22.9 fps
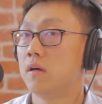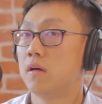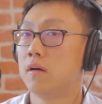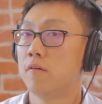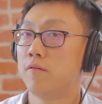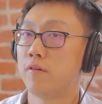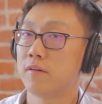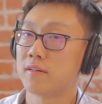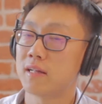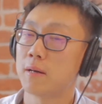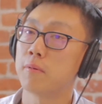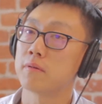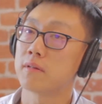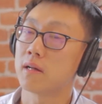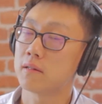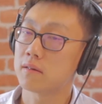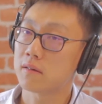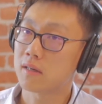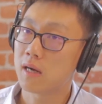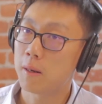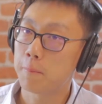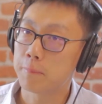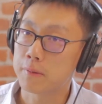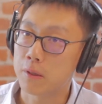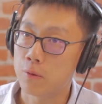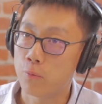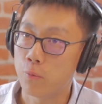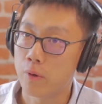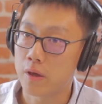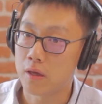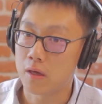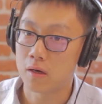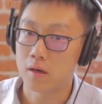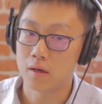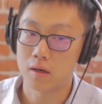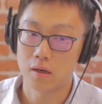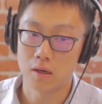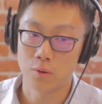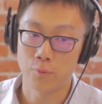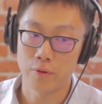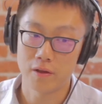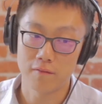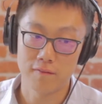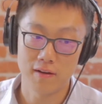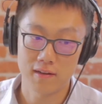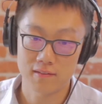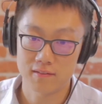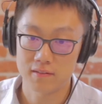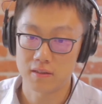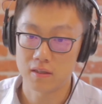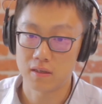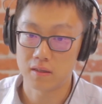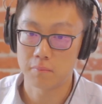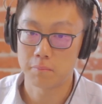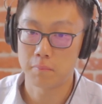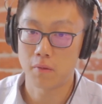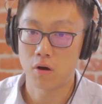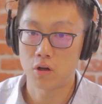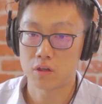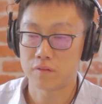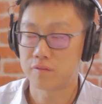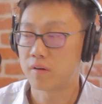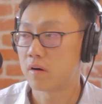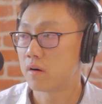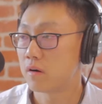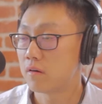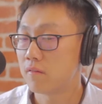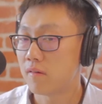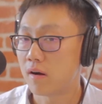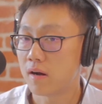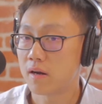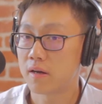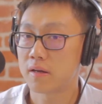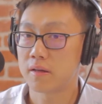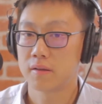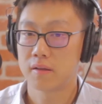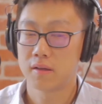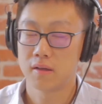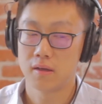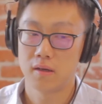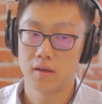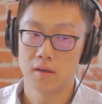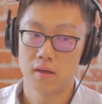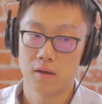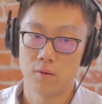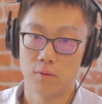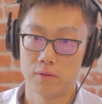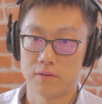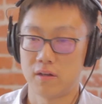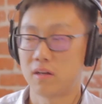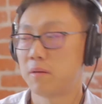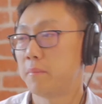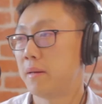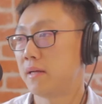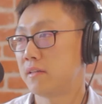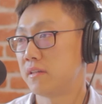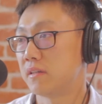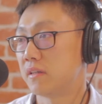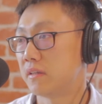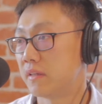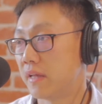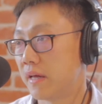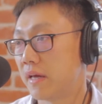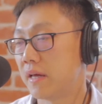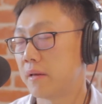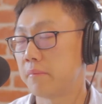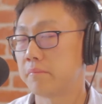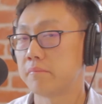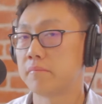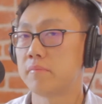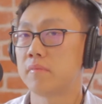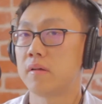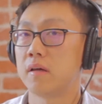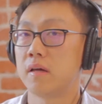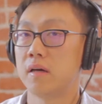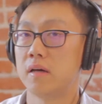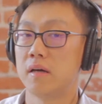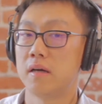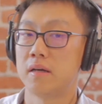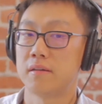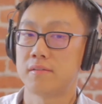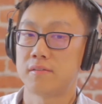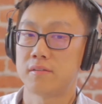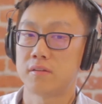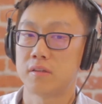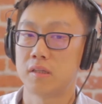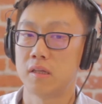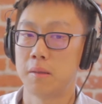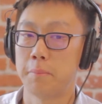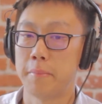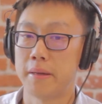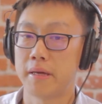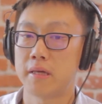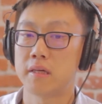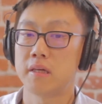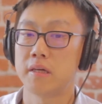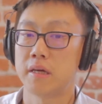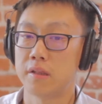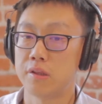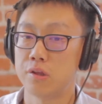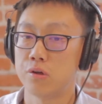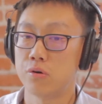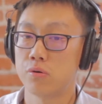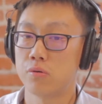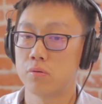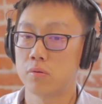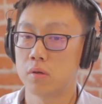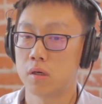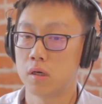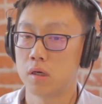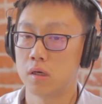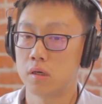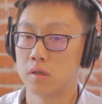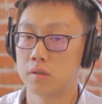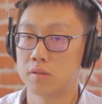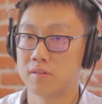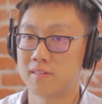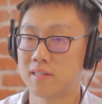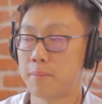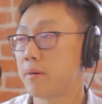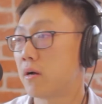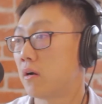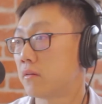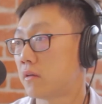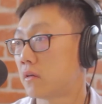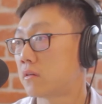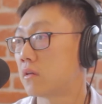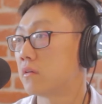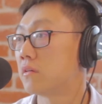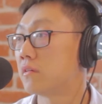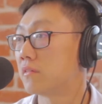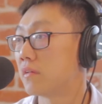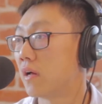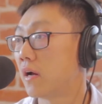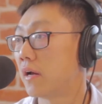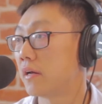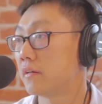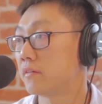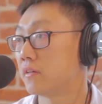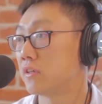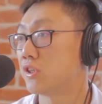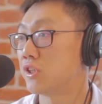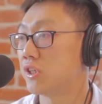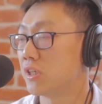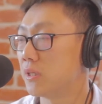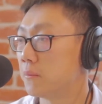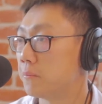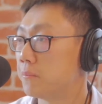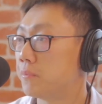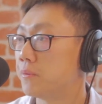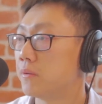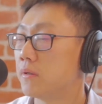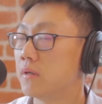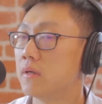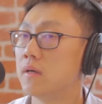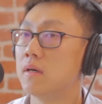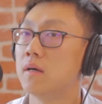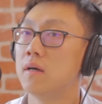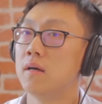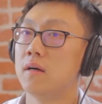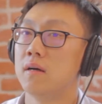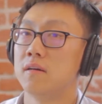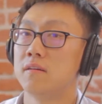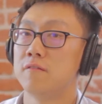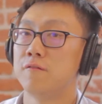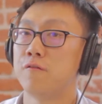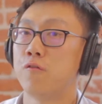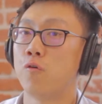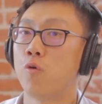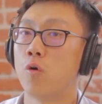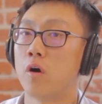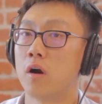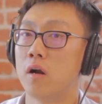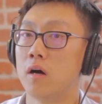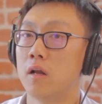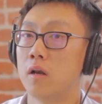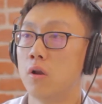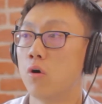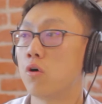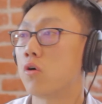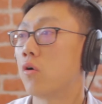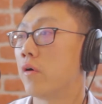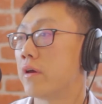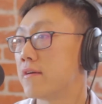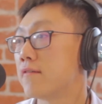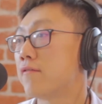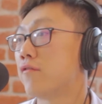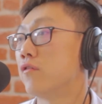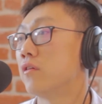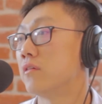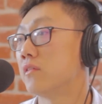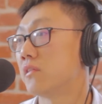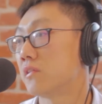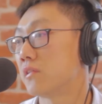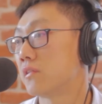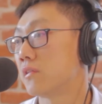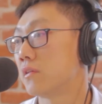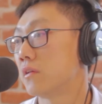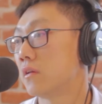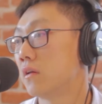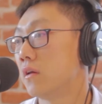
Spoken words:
For example, another company we invest in out of Irvine, without mentioning the name, is making a new semiconductor design. It's a chip for local inference.